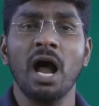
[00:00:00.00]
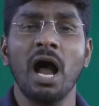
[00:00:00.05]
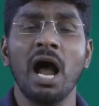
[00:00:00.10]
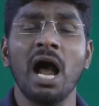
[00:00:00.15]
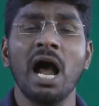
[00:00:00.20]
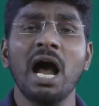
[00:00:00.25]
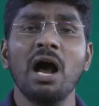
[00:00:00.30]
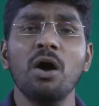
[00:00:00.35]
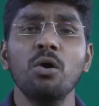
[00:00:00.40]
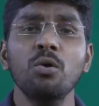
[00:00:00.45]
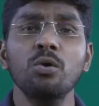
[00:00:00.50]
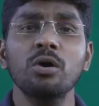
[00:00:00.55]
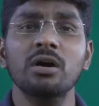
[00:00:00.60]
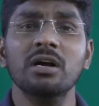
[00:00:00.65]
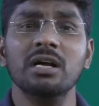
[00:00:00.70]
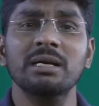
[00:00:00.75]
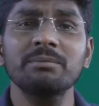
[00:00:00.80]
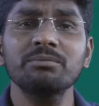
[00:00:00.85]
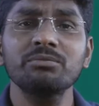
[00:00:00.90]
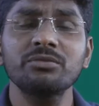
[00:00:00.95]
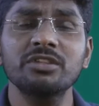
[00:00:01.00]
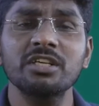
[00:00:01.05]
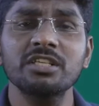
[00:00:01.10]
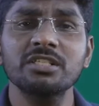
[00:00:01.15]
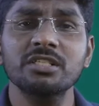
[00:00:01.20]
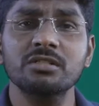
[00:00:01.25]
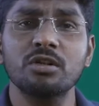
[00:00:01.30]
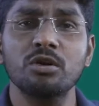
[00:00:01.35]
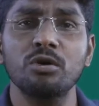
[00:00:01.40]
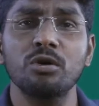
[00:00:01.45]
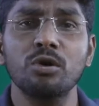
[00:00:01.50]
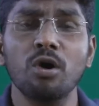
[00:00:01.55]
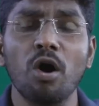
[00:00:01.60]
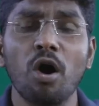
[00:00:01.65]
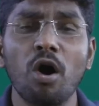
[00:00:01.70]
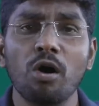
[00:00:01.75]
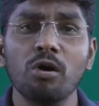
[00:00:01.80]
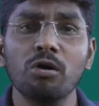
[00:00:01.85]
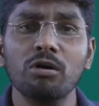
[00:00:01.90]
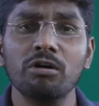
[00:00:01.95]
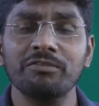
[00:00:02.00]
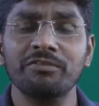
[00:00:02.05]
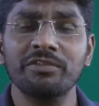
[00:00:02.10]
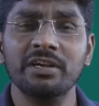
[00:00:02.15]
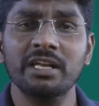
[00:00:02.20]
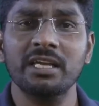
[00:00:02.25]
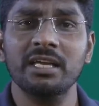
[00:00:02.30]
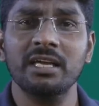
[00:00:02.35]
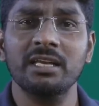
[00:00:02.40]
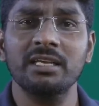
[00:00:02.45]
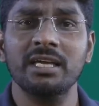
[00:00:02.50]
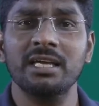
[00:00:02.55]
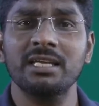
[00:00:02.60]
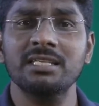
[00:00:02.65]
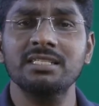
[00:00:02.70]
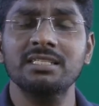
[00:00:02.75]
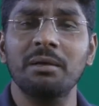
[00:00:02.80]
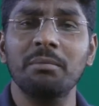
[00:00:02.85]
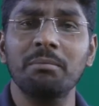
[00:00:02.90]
How come this long of D N A is